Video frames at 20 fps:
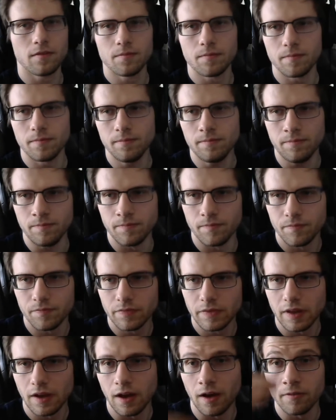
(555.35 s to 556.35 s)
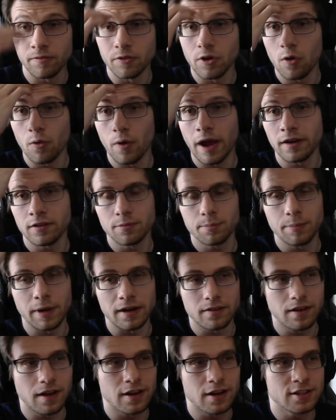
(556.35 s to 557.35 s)
I have no
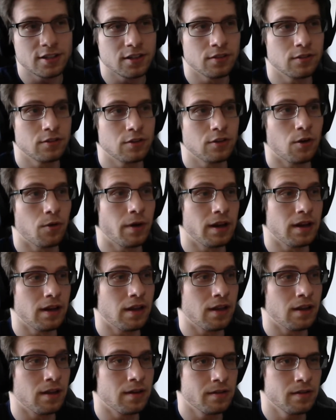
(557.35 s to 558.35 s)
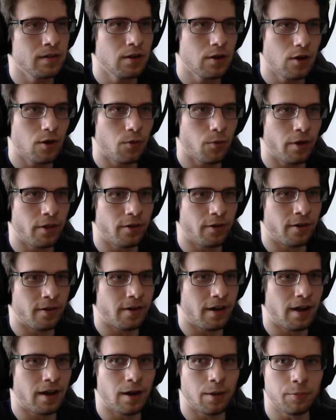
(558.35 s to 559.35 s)
expectations going in whether or
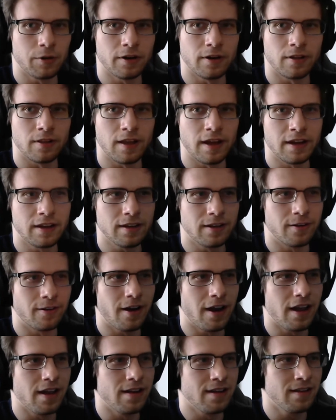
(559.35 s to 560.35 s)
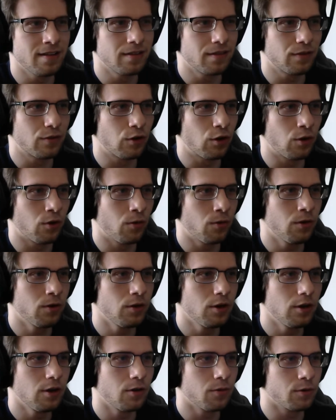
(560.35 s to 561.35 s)
not I'm gonna like it or hate it, so
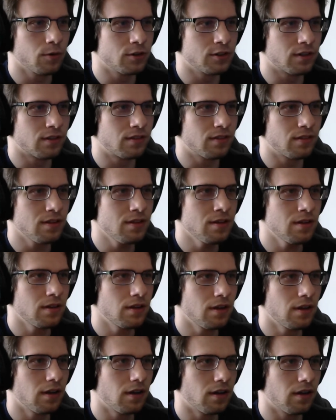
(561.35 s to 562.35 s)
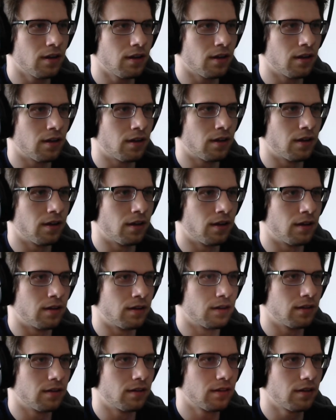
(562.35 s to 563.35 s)
we'll just see.
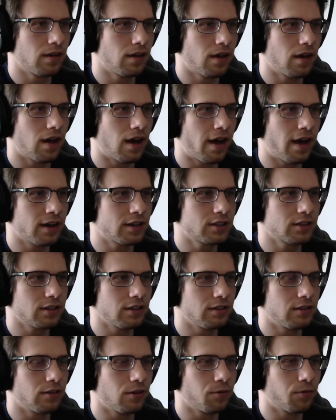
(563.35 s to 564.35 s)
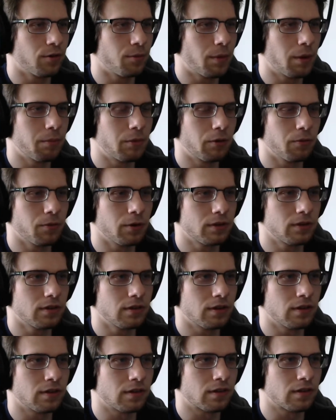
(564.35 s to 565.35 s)
And I actually don't remember what
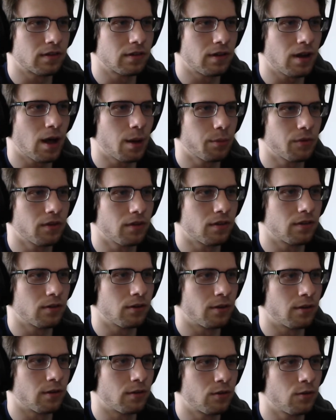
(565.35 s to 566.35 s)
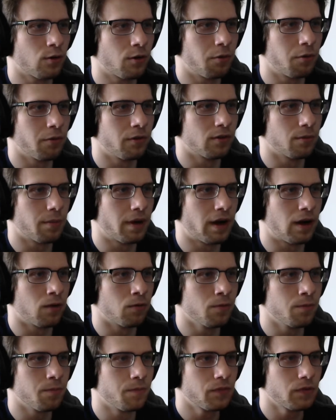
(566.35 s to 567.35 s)
the synopsis or the story was about.
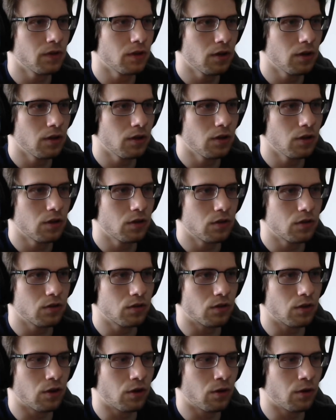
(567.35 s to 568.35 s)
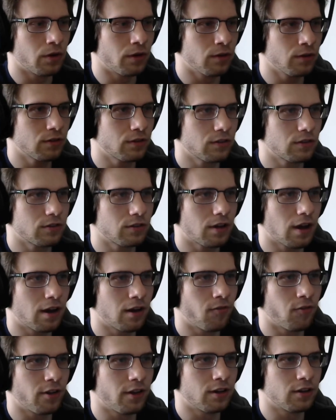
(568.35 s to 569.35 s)
So it looks kind
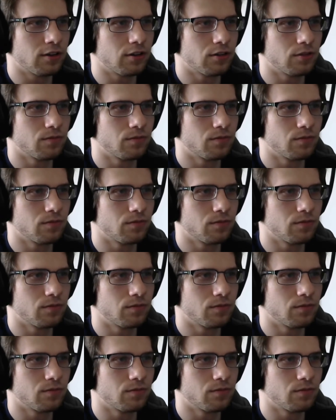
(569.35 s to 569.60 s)
of like